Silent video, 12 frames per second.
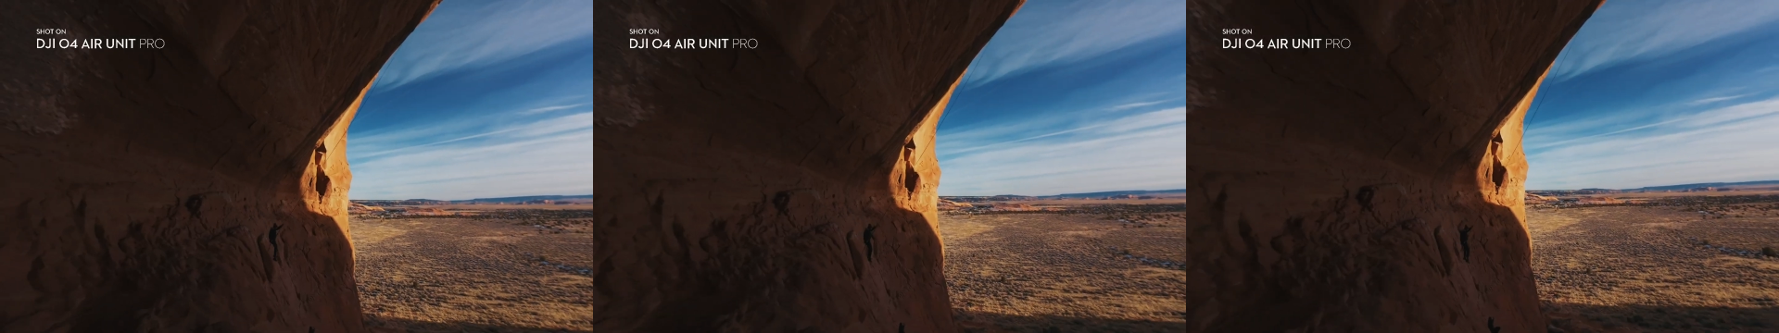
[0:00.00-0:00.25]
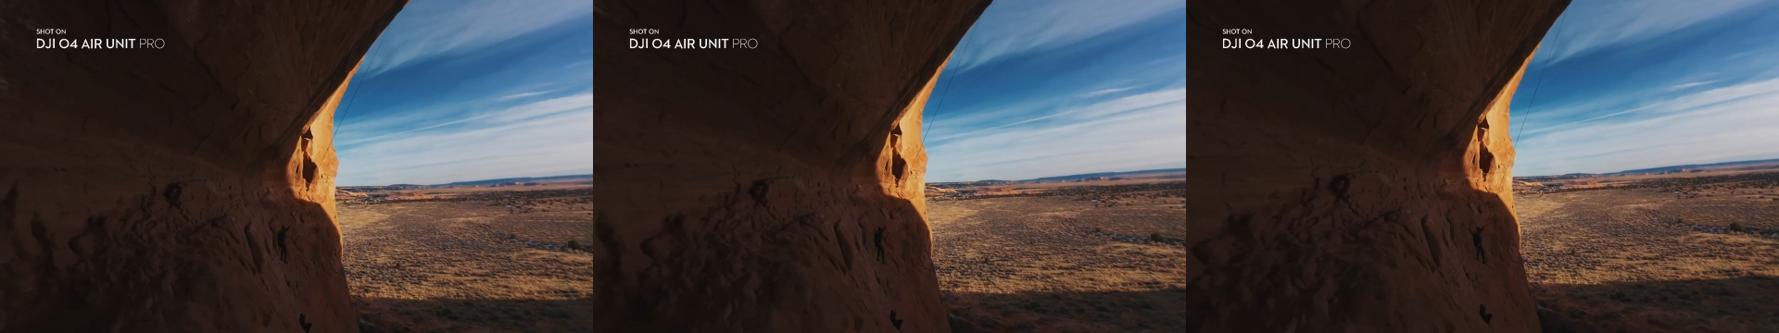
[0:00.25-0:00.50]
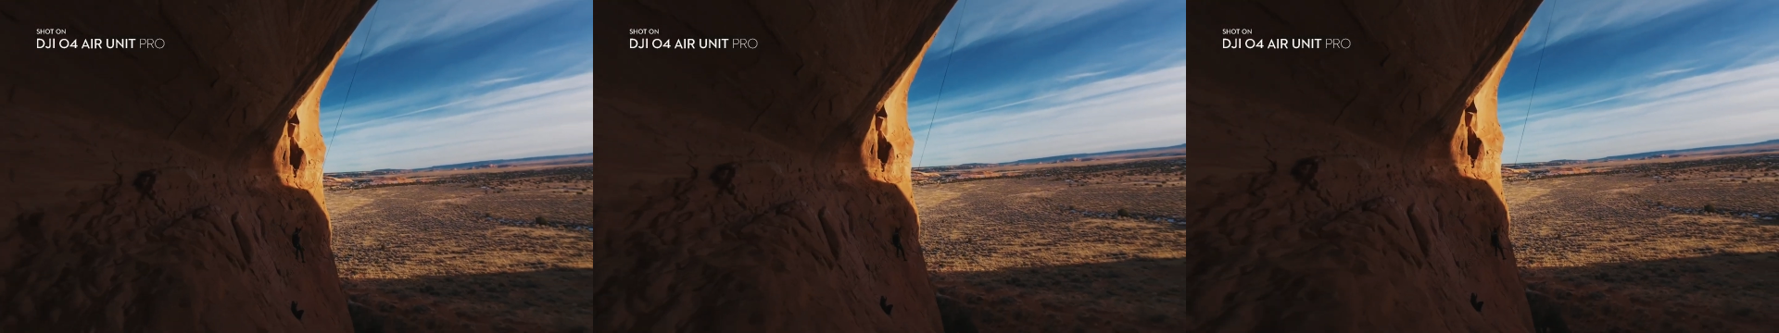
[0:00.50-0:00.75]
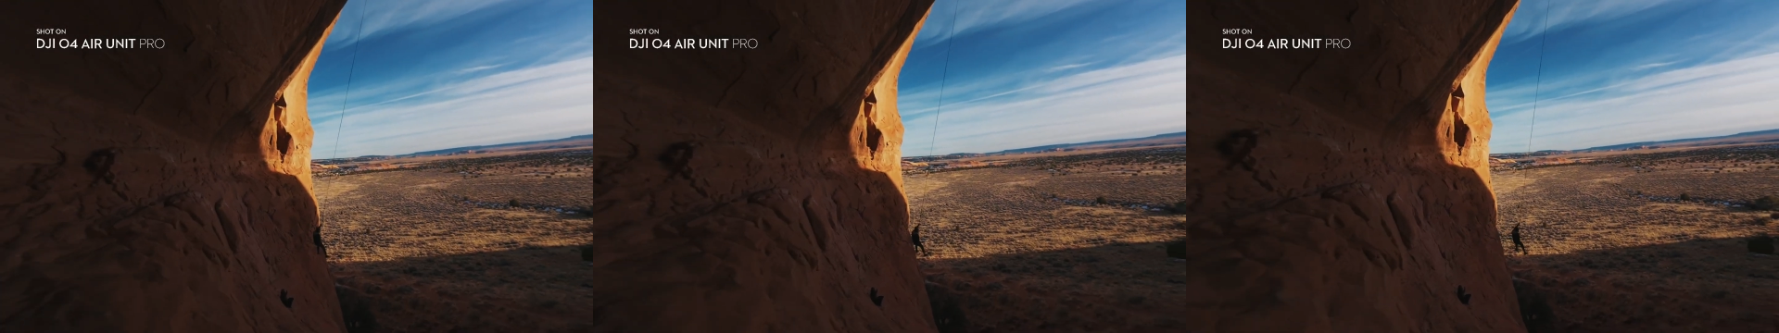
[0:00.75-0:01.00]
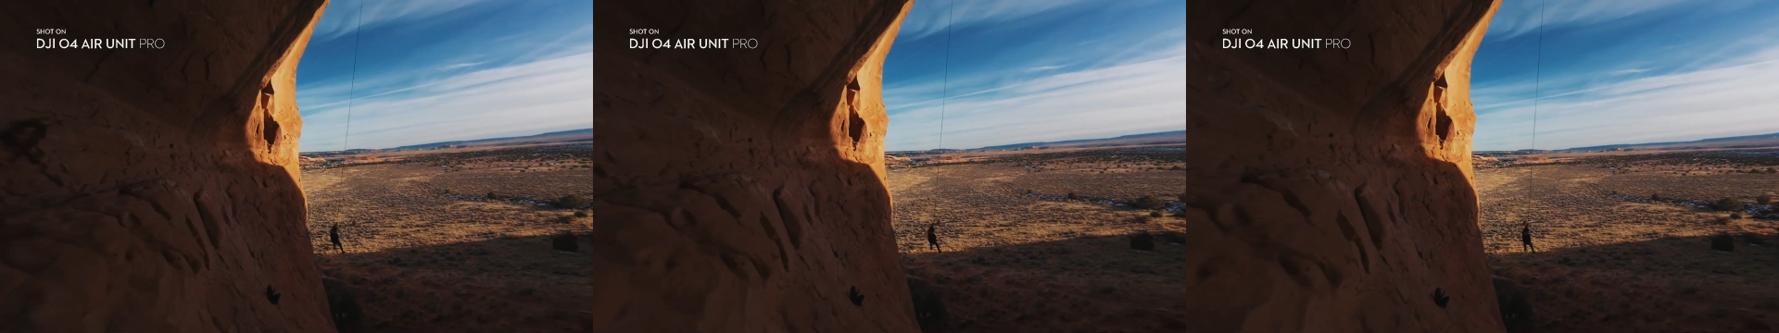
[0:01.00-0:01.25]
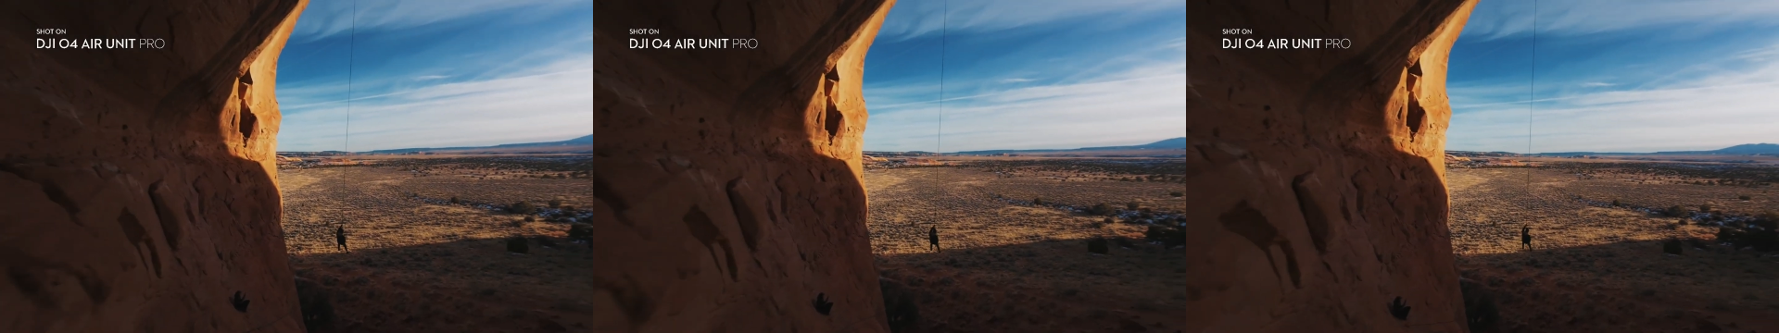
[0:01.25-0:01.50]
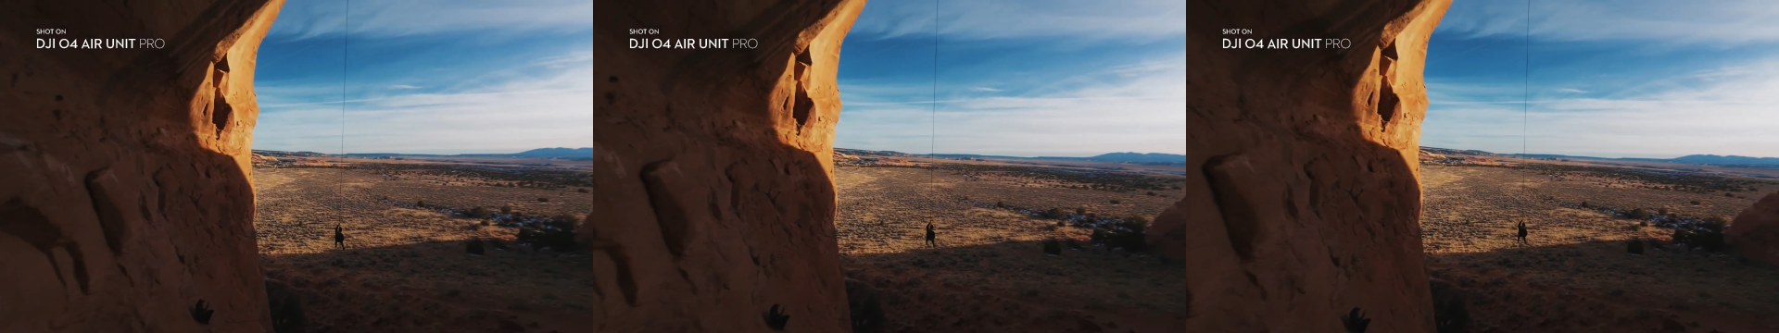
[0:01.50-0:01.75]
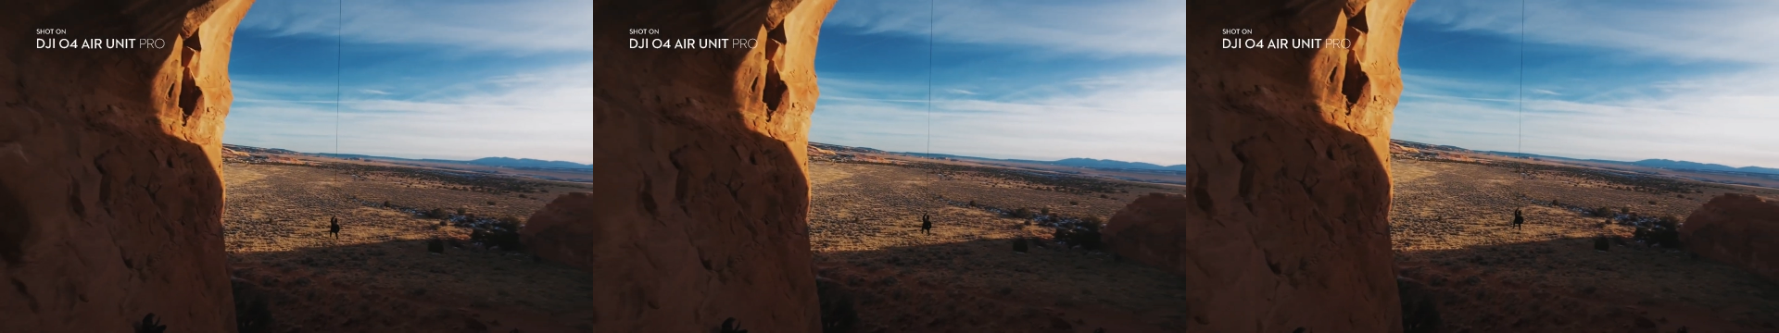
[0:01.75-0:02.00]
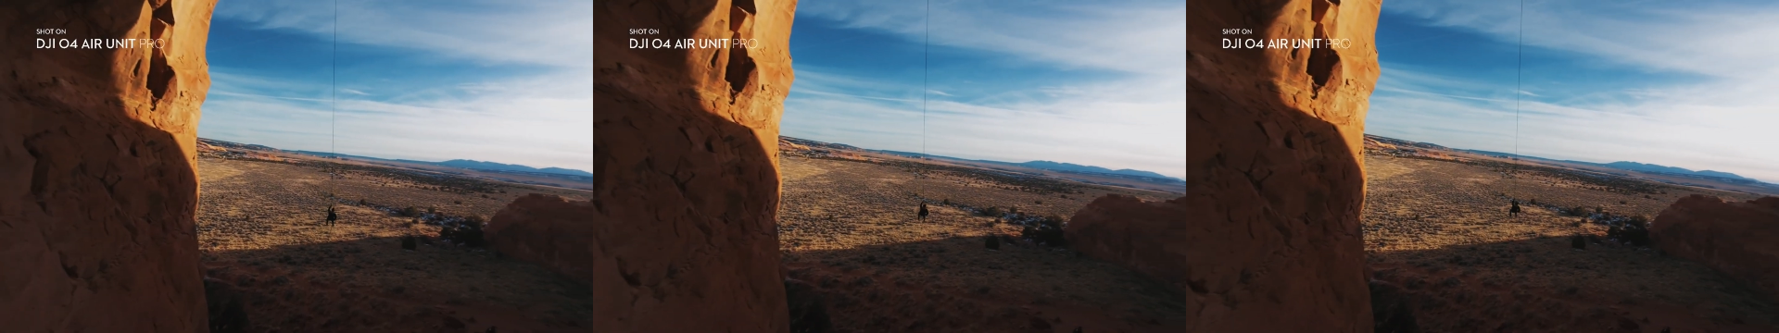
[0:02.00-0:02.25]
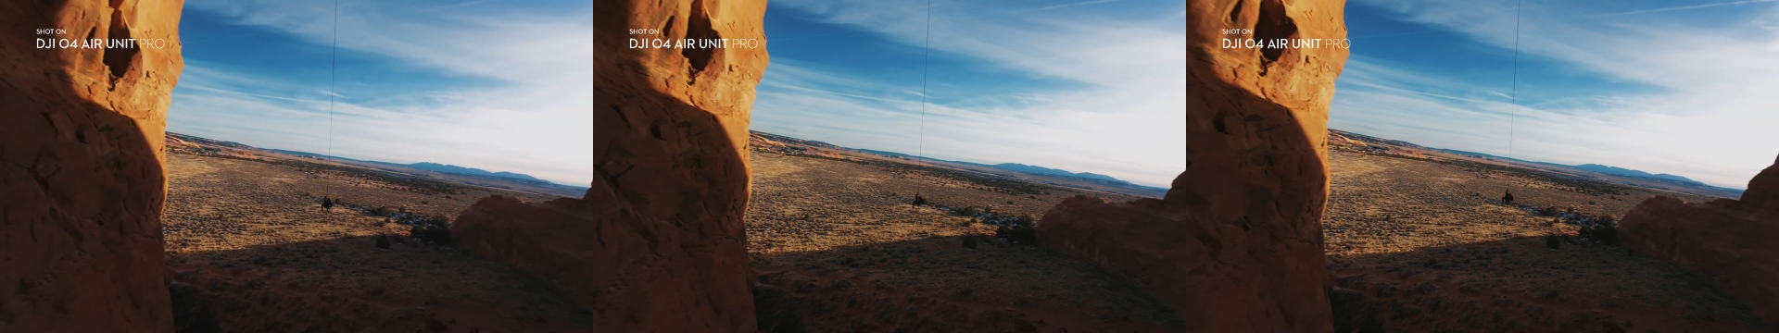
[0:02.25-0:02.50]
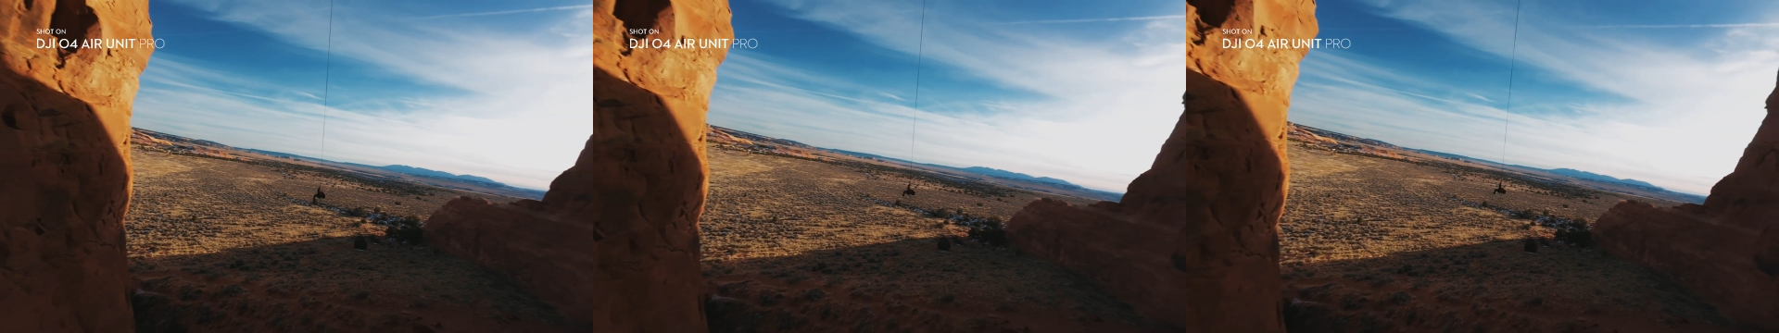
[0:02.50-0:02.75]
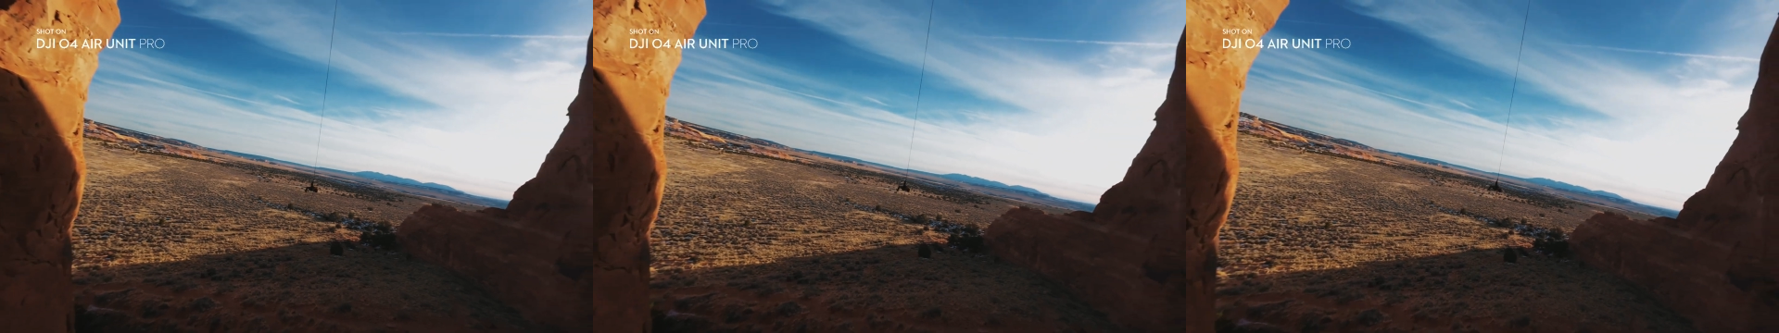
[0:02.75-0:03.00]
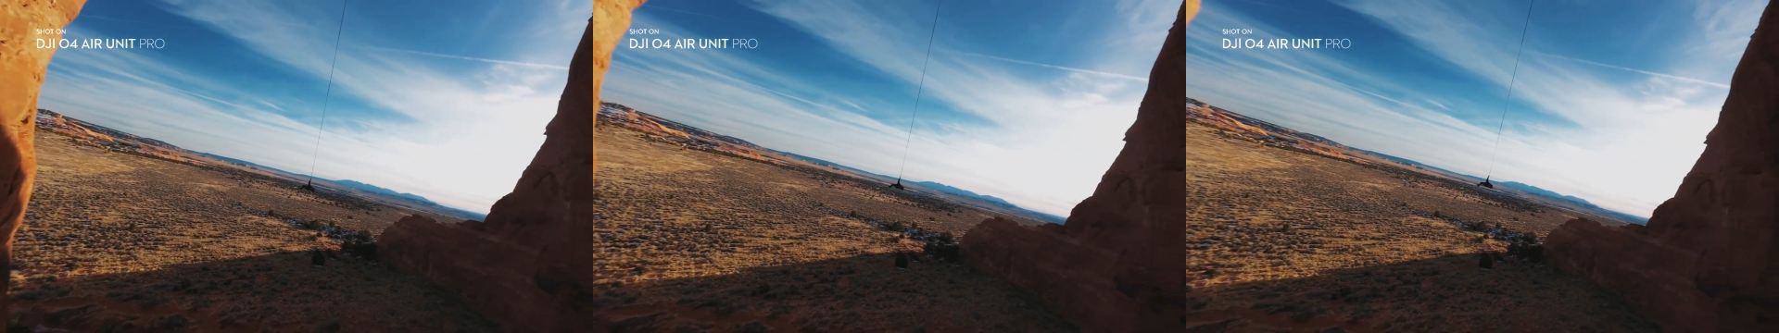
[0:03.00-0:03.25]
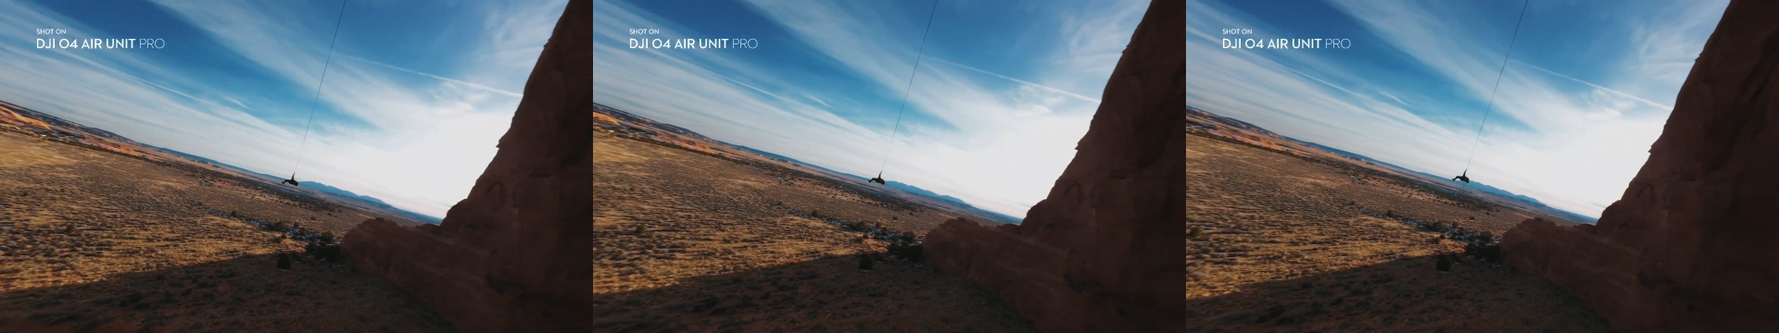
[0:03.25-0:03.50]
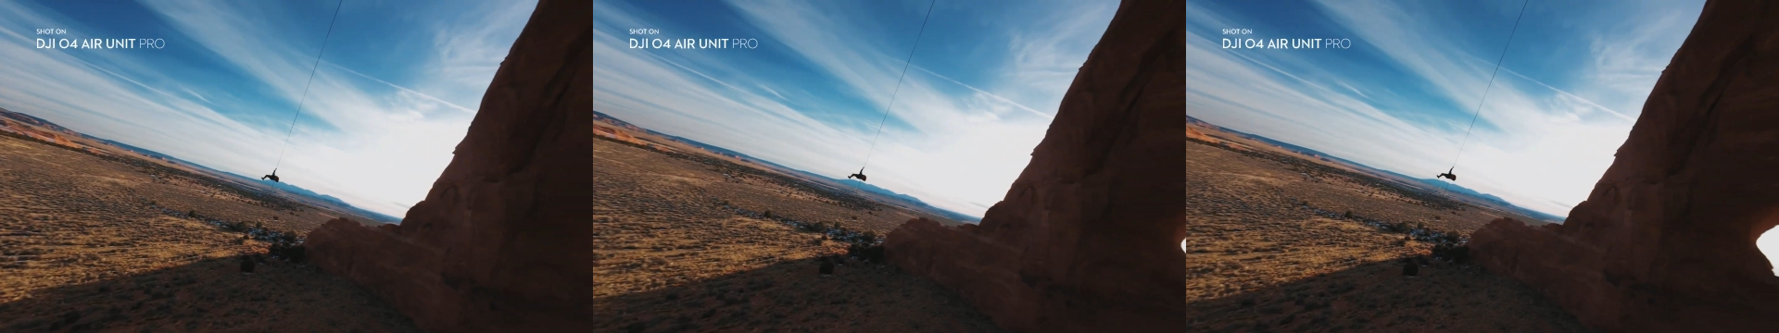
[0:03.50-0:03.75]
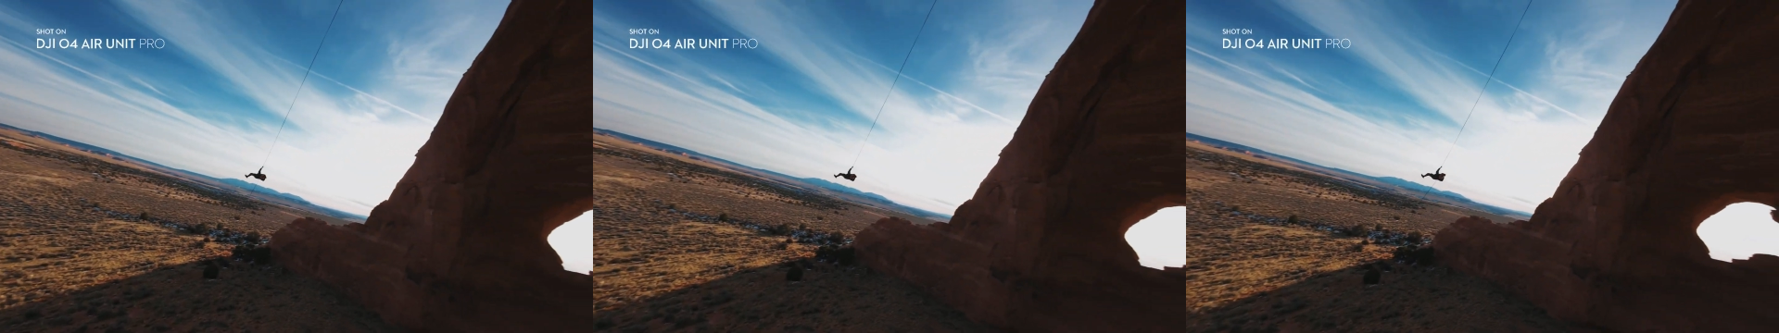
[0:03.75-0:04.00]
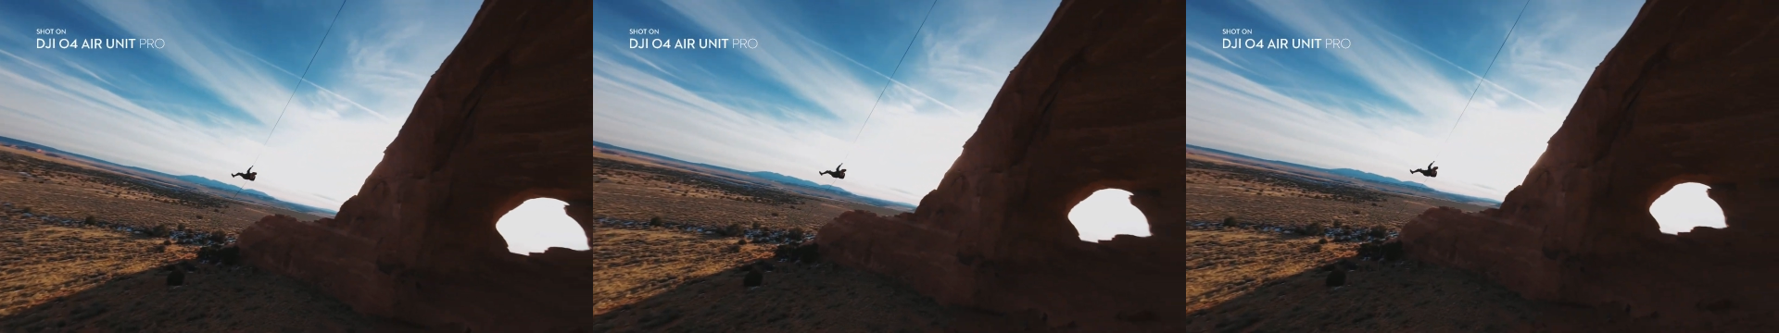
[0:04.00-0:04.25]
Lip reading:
Nobody's mouth can be seen.